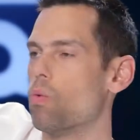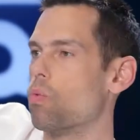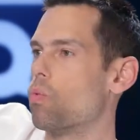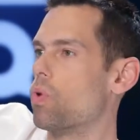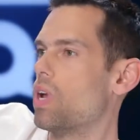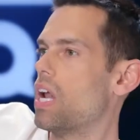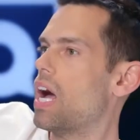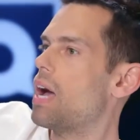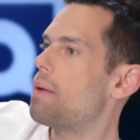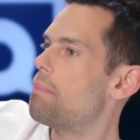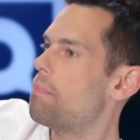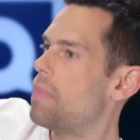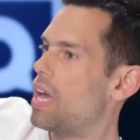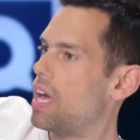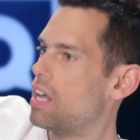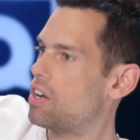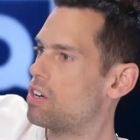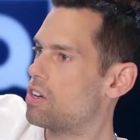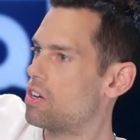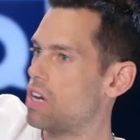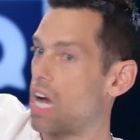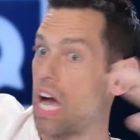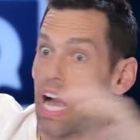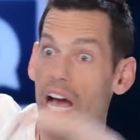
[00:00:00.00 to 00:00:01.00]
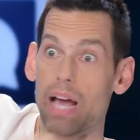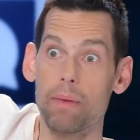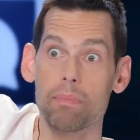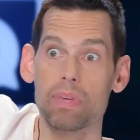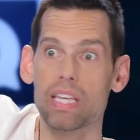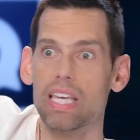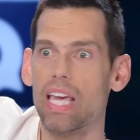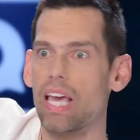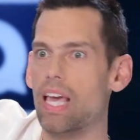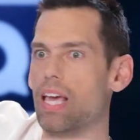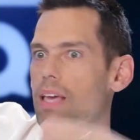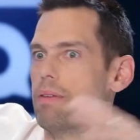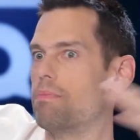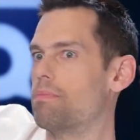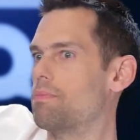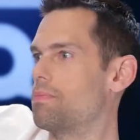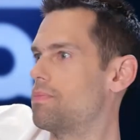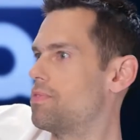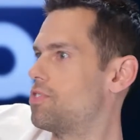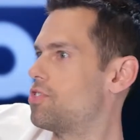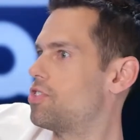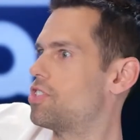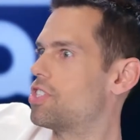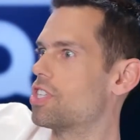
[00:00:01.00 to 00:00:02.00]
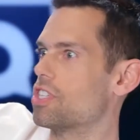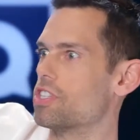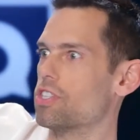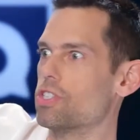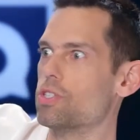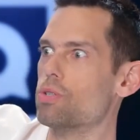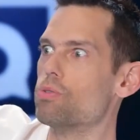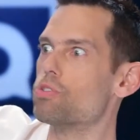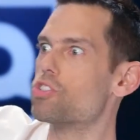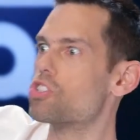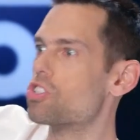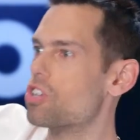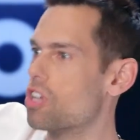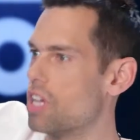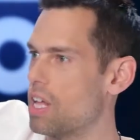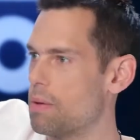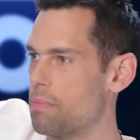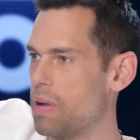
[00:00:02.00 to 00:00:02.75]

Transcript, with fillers: When I met her, I became delusional.